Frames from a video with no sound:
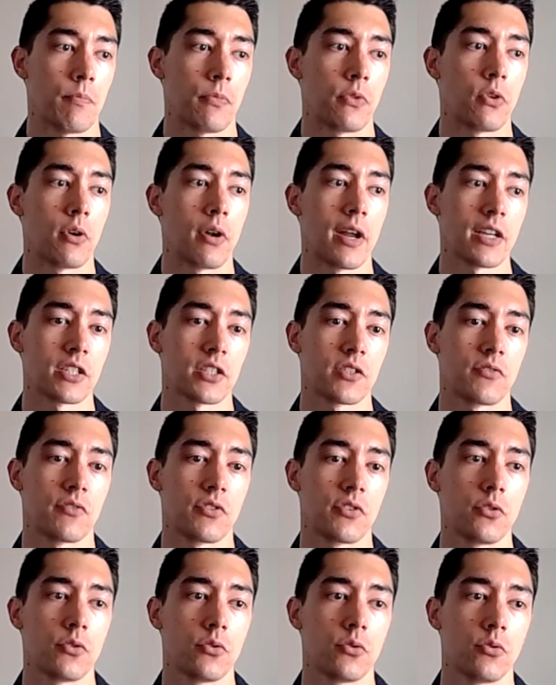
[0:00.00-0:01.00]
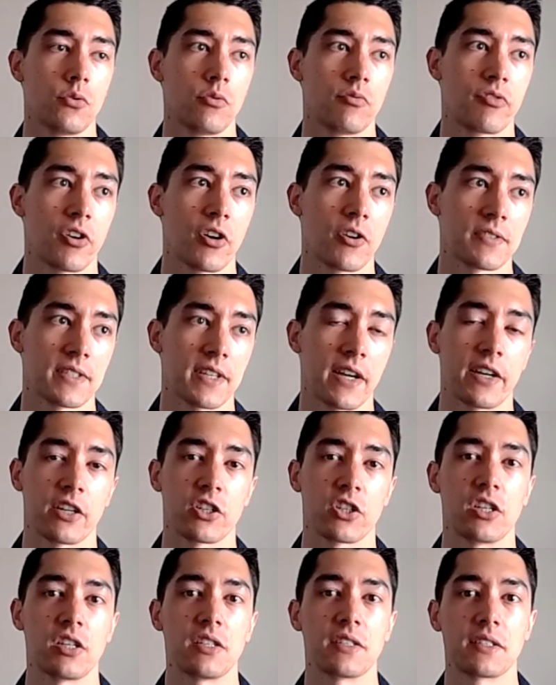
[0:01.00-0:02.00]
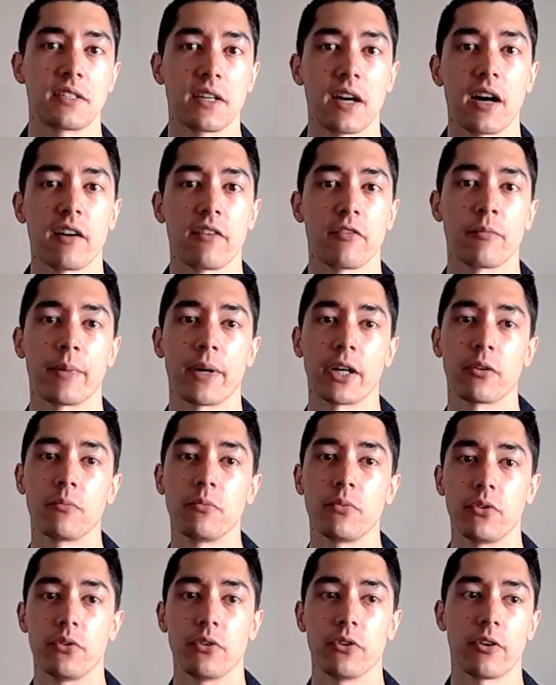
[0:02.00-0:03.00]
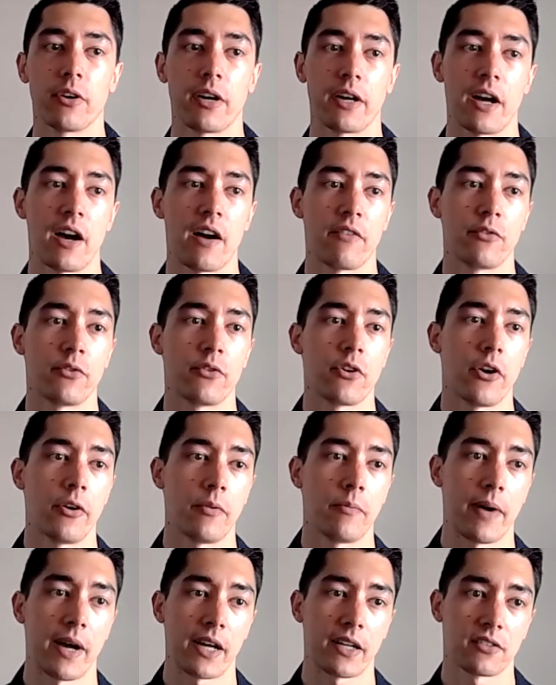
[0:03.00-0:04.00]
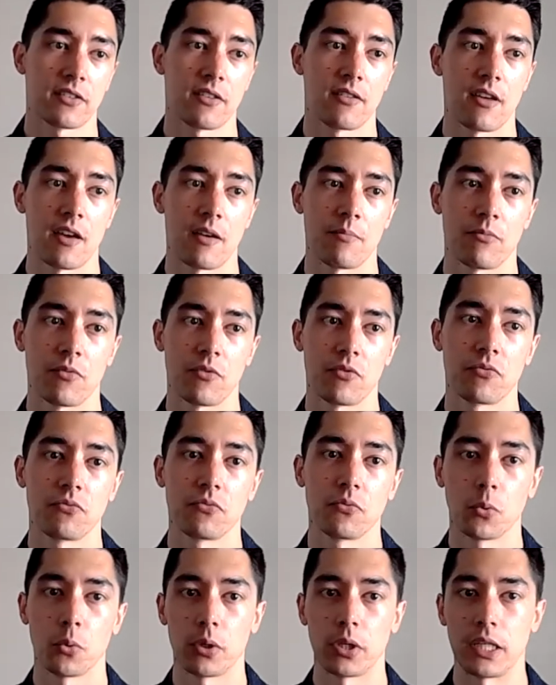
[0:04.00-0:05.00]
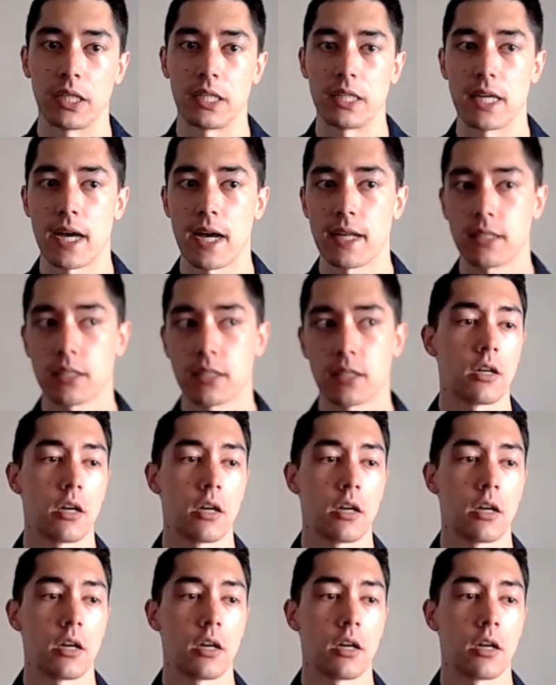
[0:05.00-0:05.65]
The last few vlogs I actually still have on my computer, I haven't unpacked them fully yet,